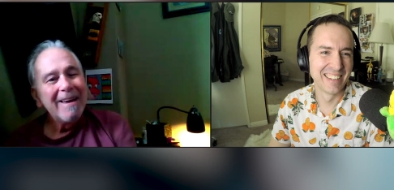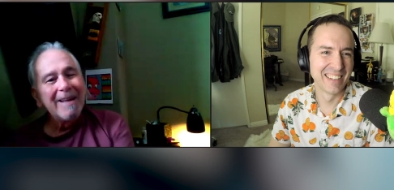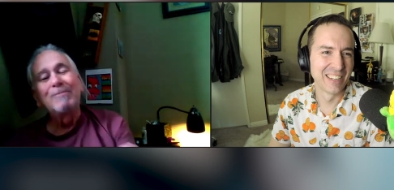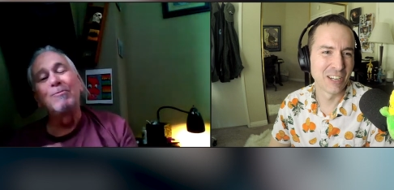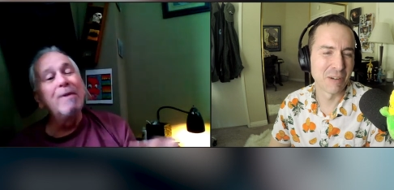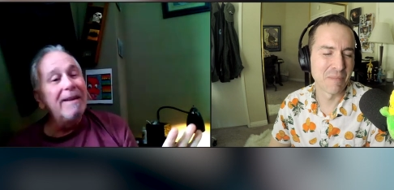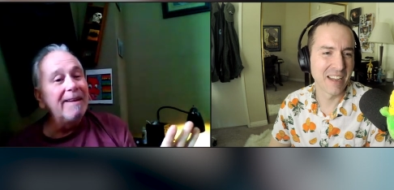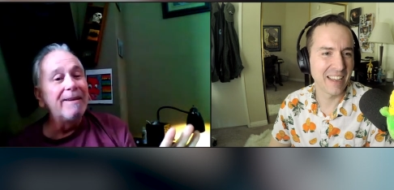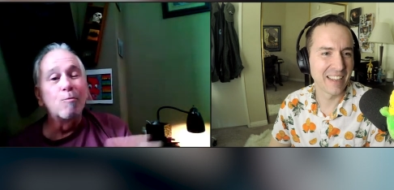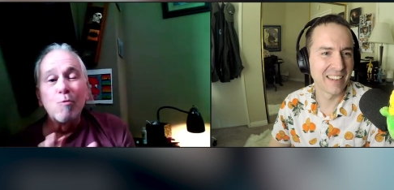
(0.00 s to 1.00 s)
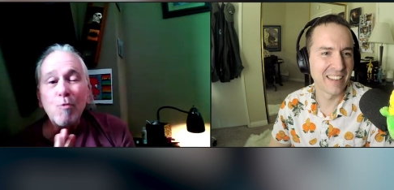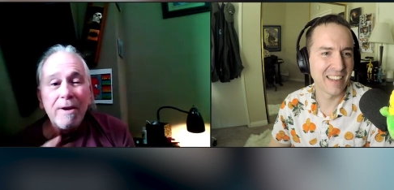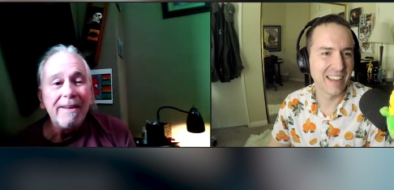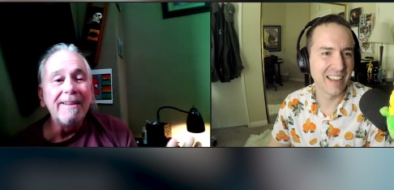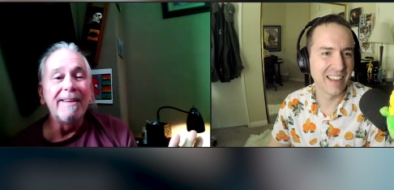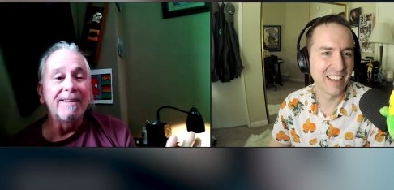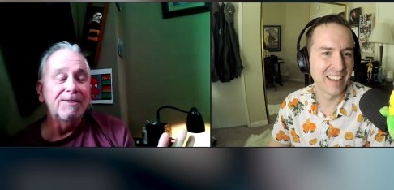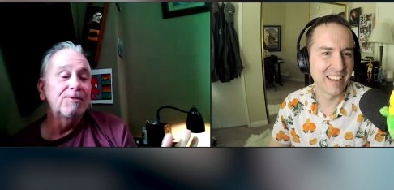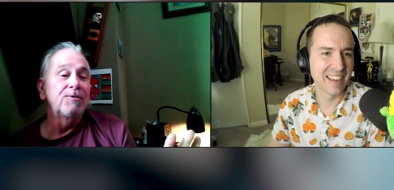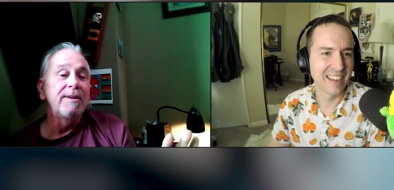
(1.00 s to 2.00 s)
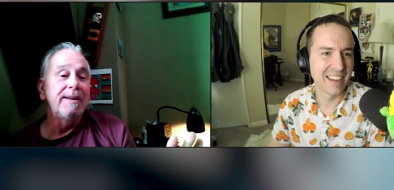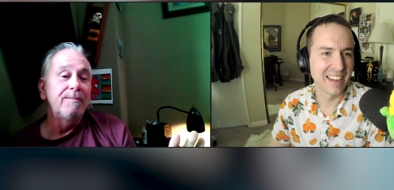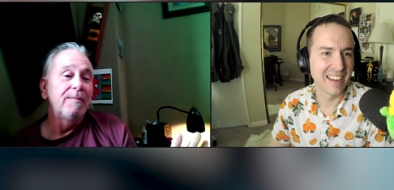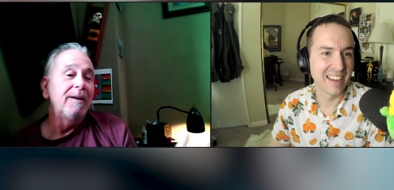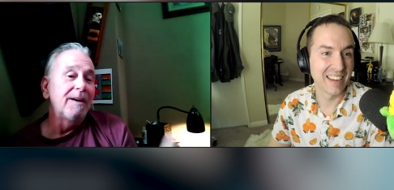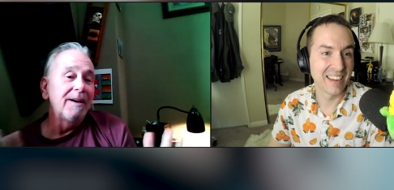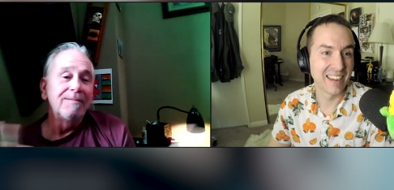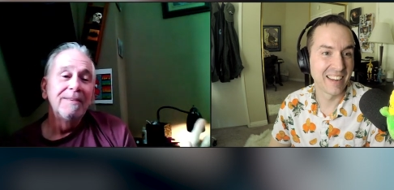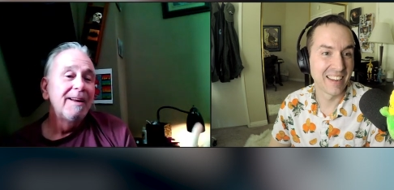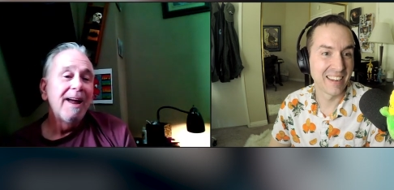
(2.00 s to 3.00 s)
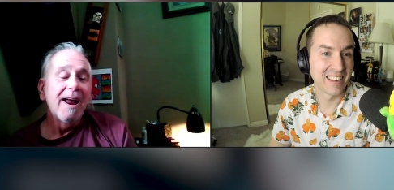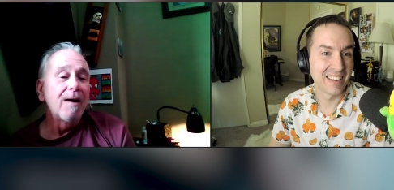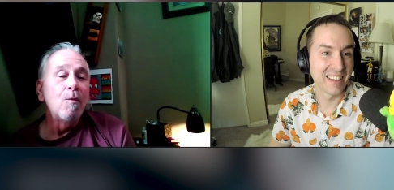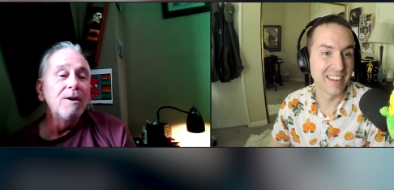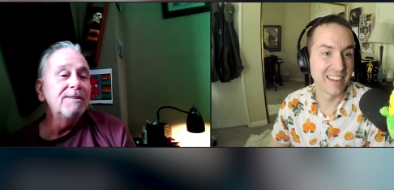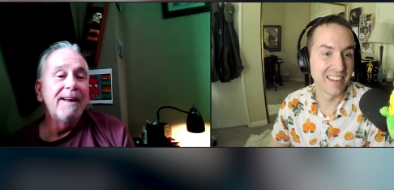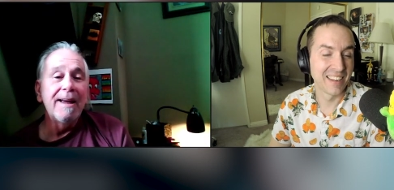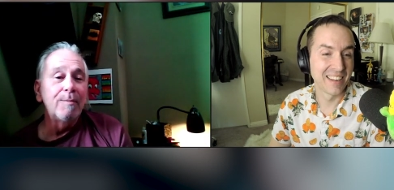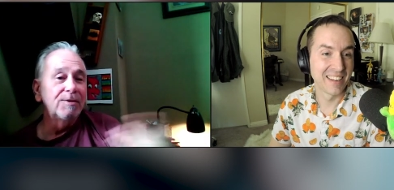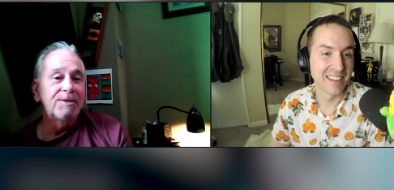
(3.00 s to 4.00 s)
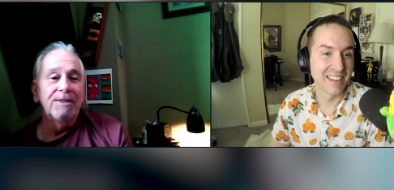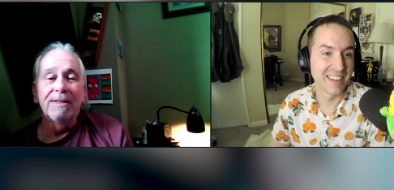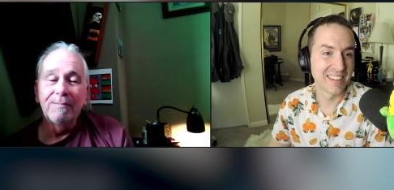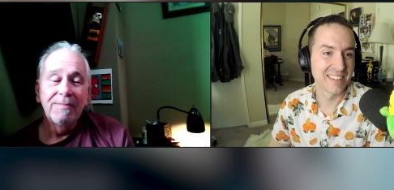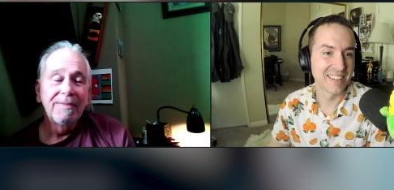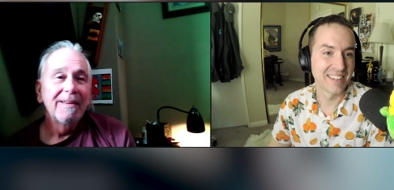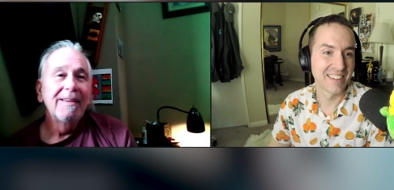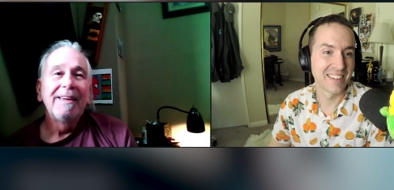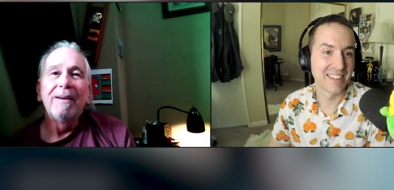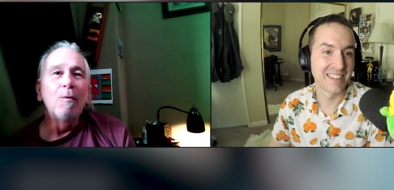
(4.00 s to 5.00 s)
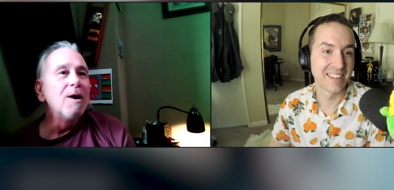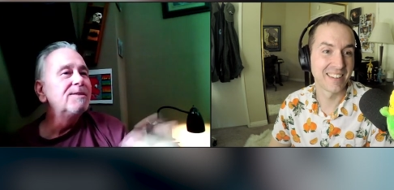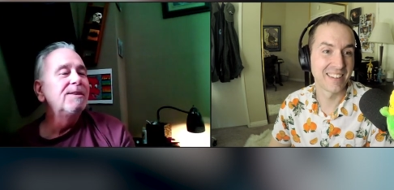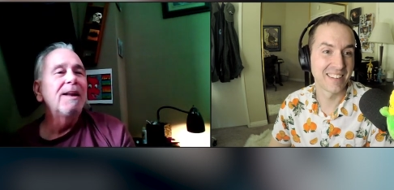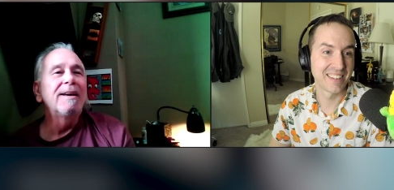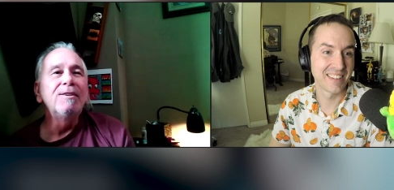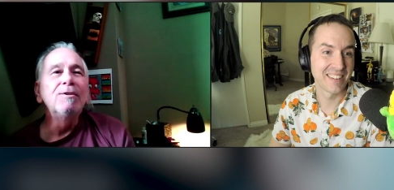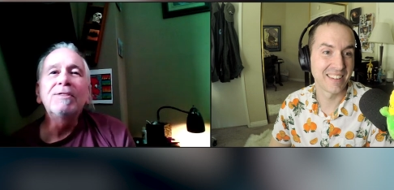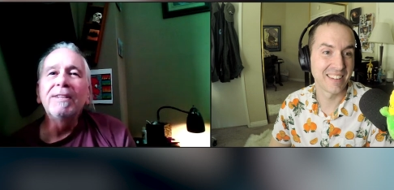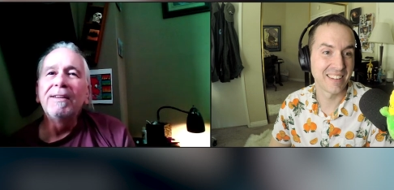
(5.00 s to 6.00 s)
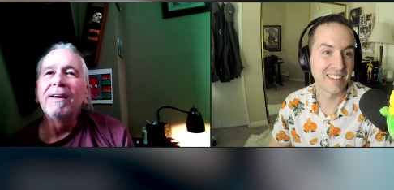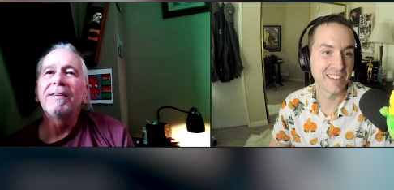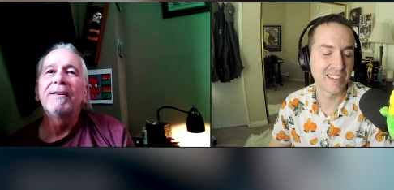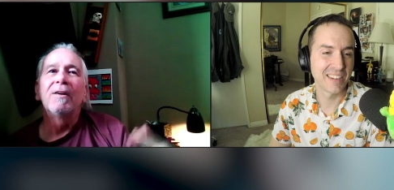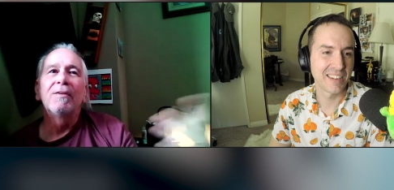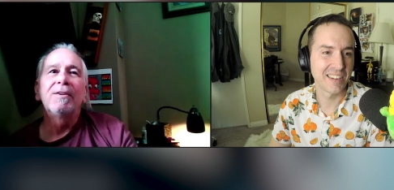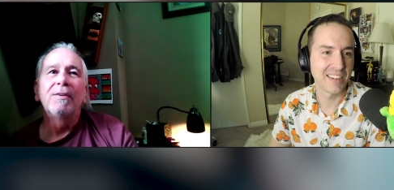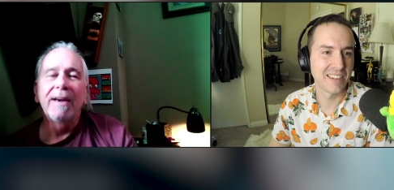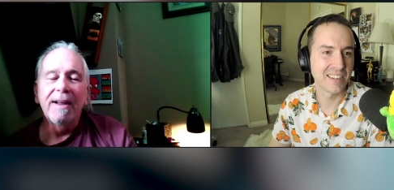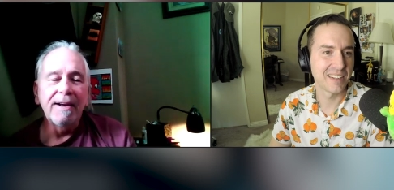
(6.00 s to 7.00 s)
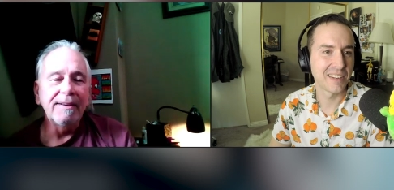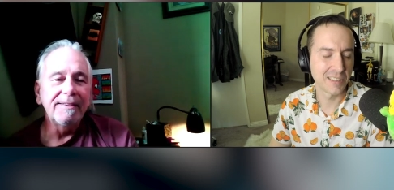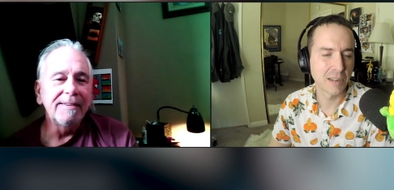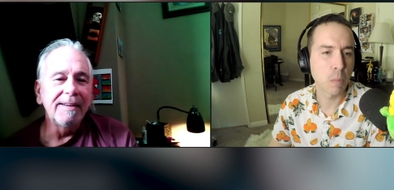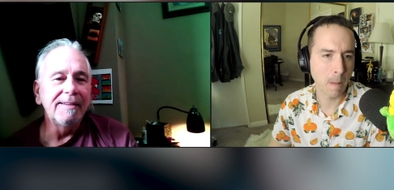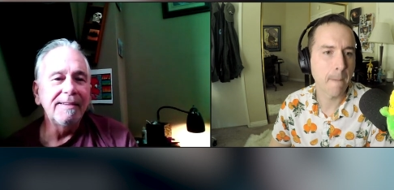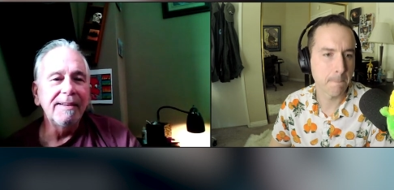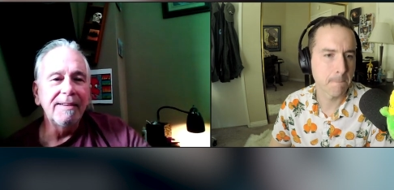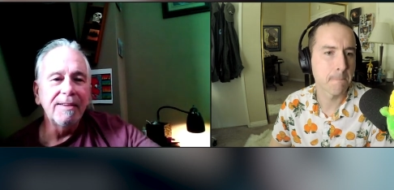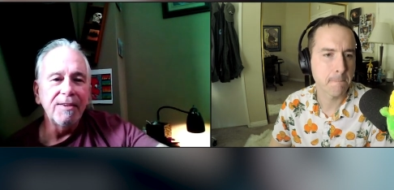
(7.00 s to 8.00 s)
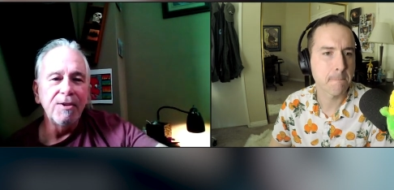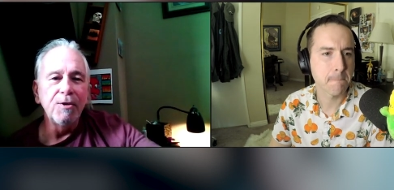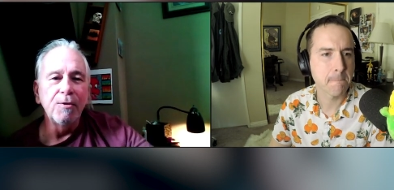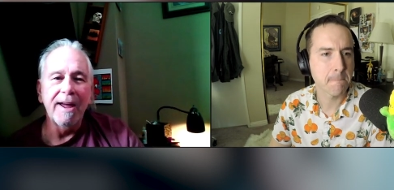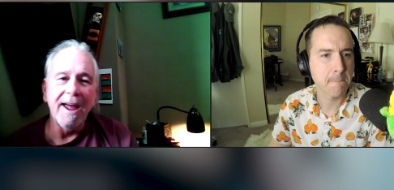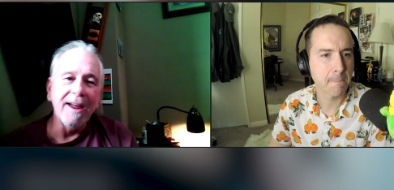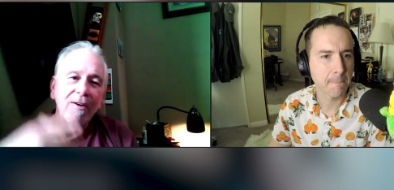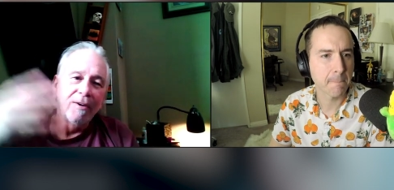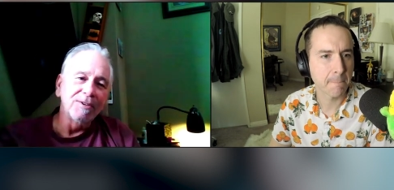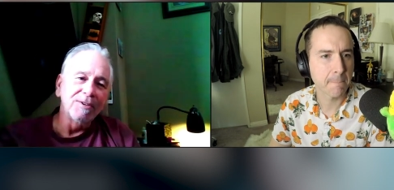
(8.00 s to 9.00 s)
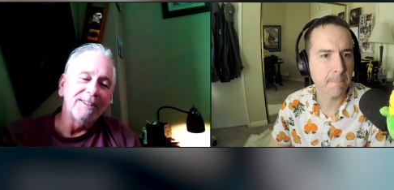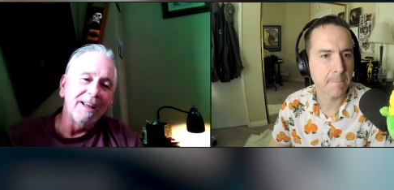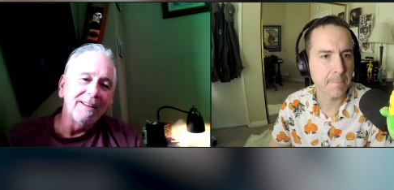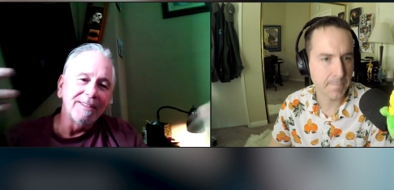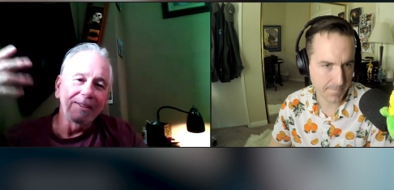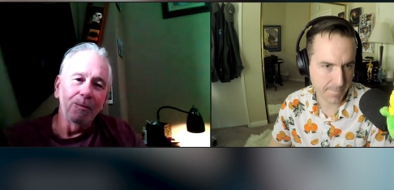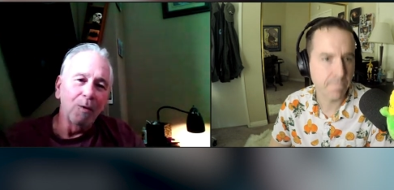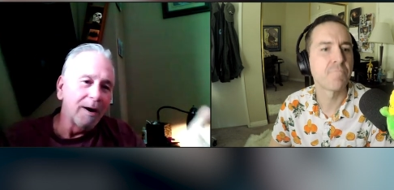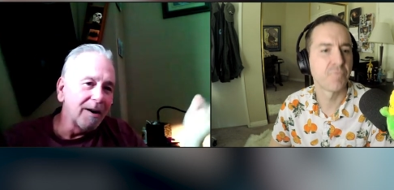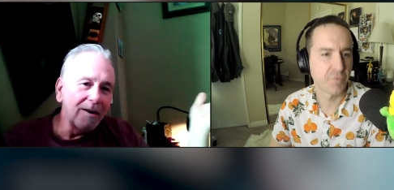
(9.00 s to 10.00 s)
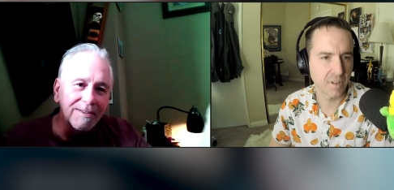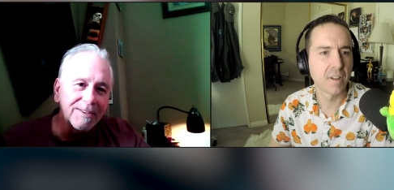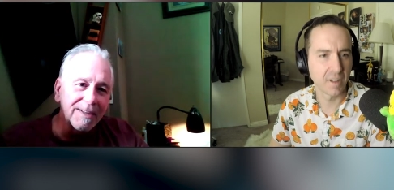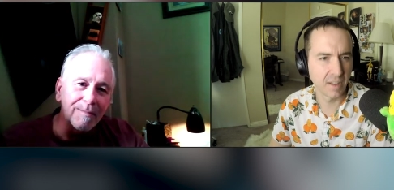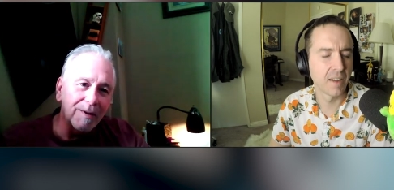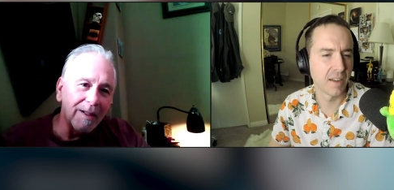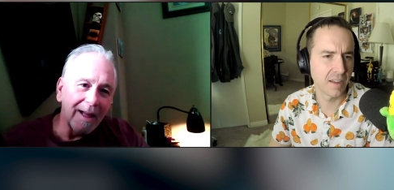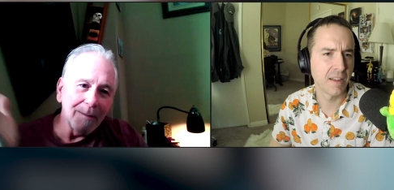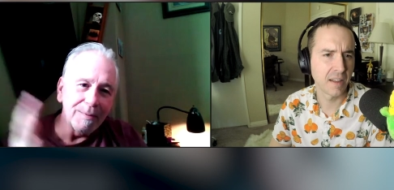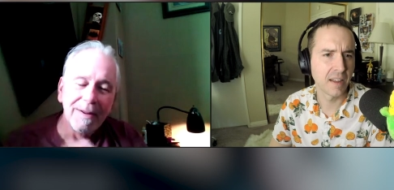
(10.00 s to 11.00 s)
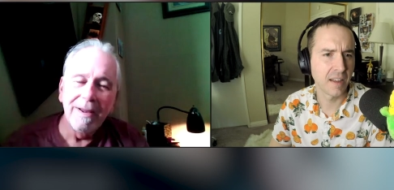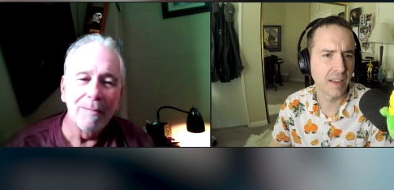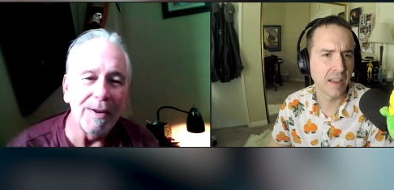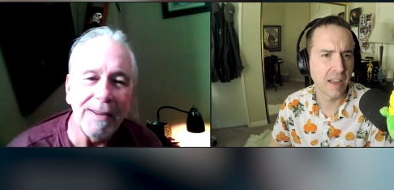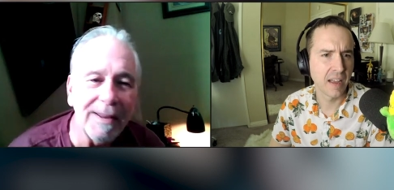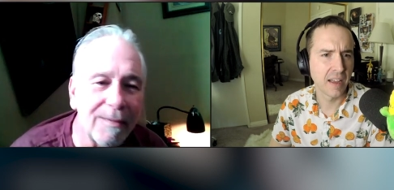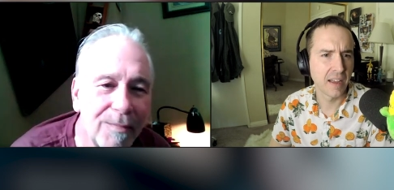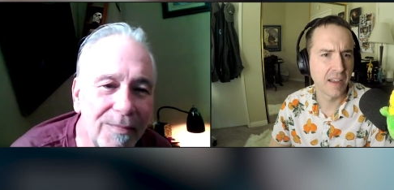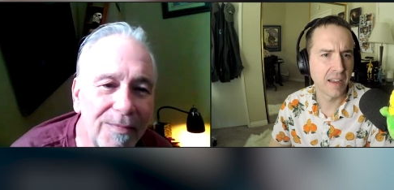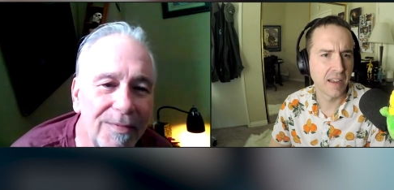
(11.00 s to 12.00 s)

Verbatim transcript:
Speaker 1: It's oh, really, really extreme. Uh, and I wasn't able to. It wasn't like usually that, you know, you'll get it, it, it at the U K or you'll sell it somewhere or uh-huh. something will happen. But it,